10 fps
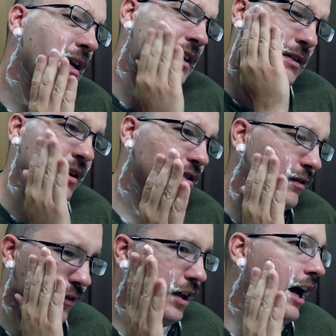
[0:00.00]
Especially
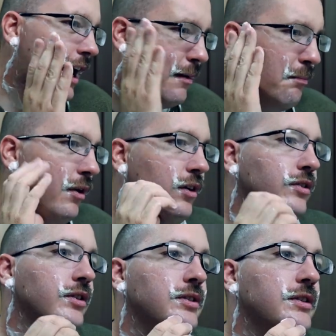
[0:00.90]
for the hot
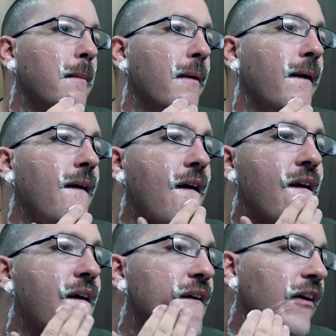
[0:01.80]
balls of summer,
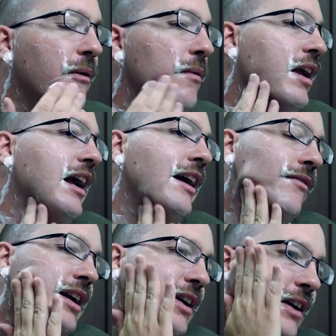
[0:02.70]
like what we have
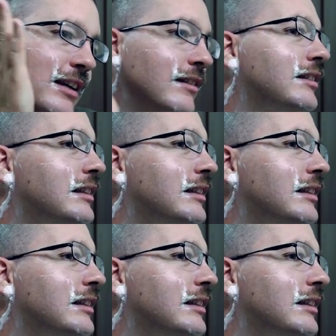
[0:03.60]
here at